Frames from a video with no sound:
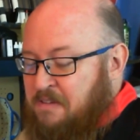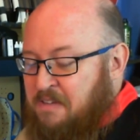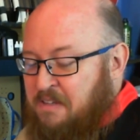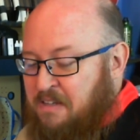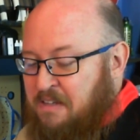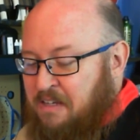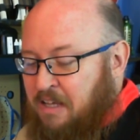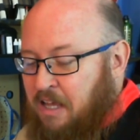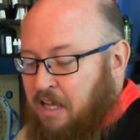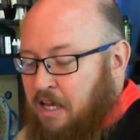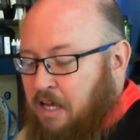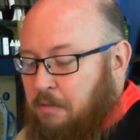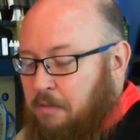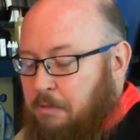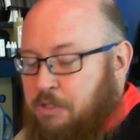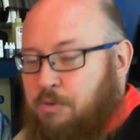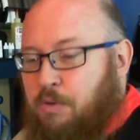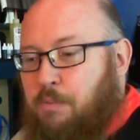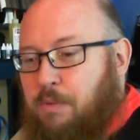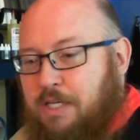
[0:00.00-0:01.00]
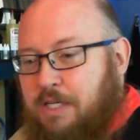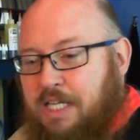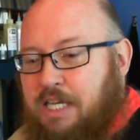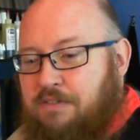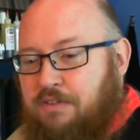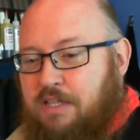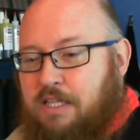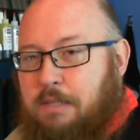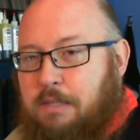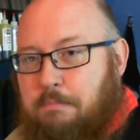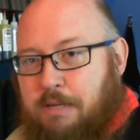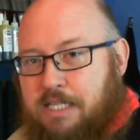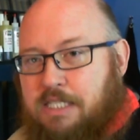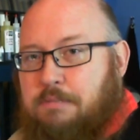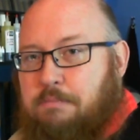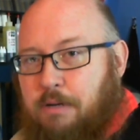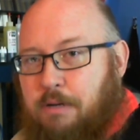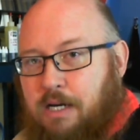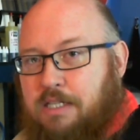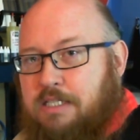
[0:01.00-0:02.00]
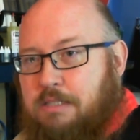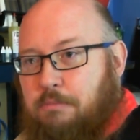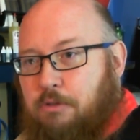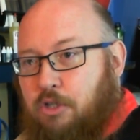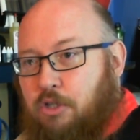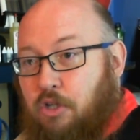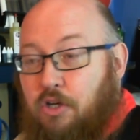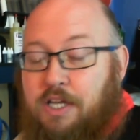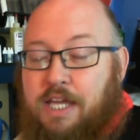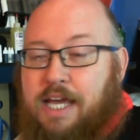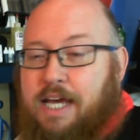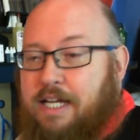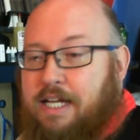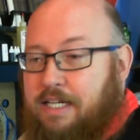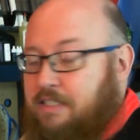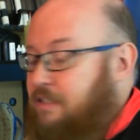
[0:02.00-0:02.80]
Because we wanted to give it the best possible look at it.